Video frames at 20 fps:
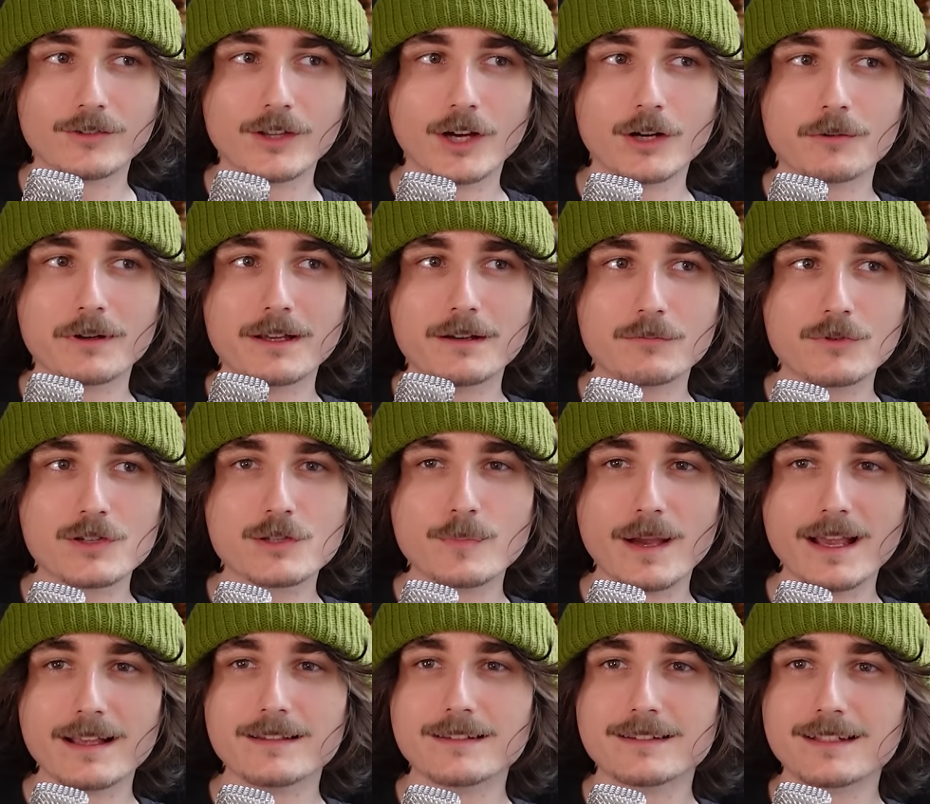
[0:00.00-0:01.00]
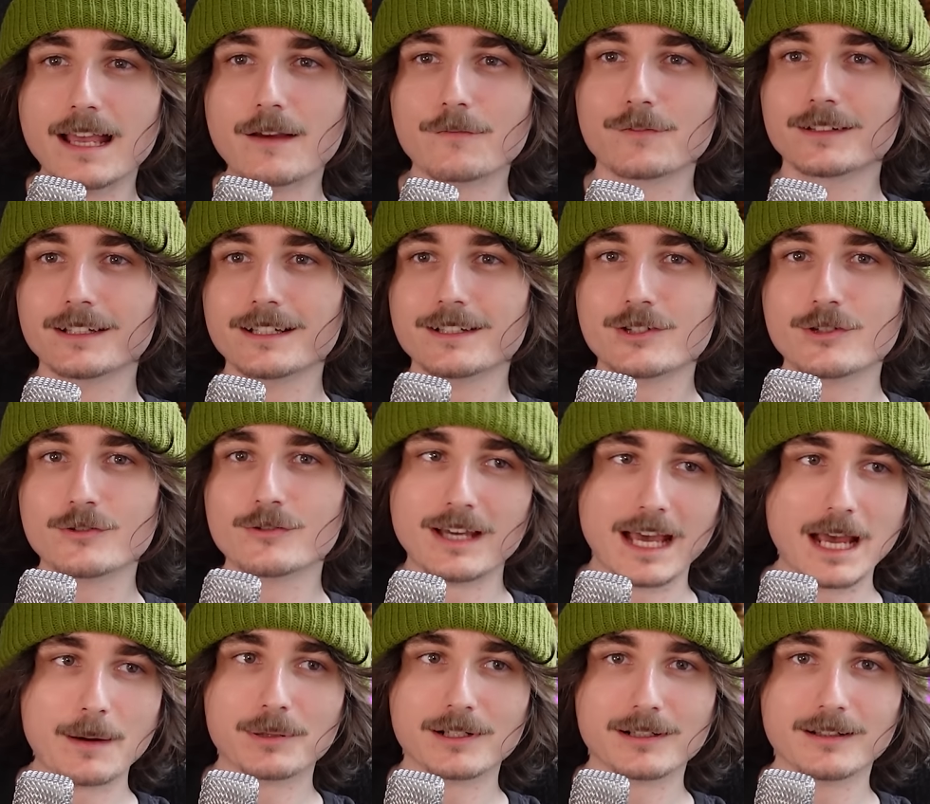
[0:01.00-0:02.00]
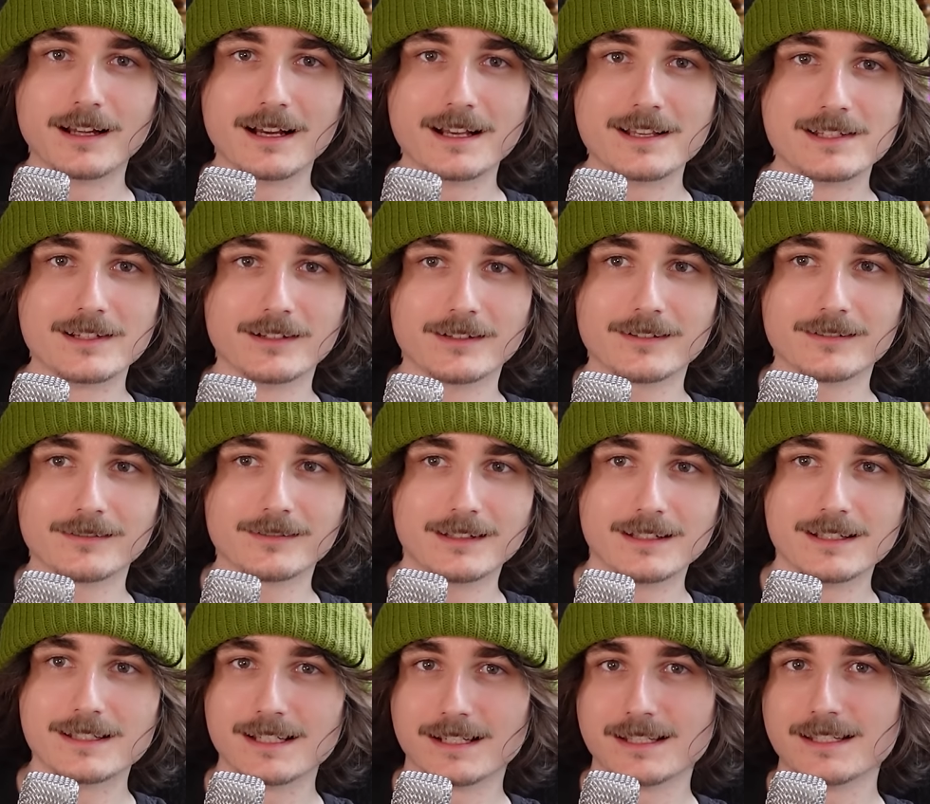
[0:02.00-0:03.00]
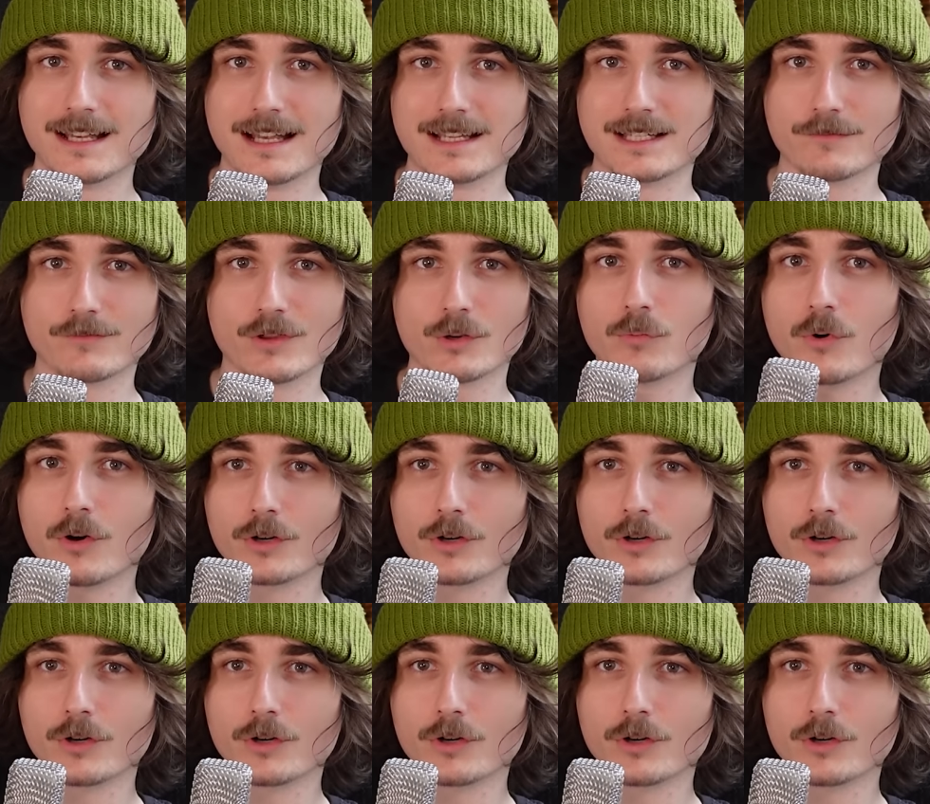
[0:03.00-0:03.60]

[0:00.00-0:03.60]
although it was made definitely to capitalize on the success of the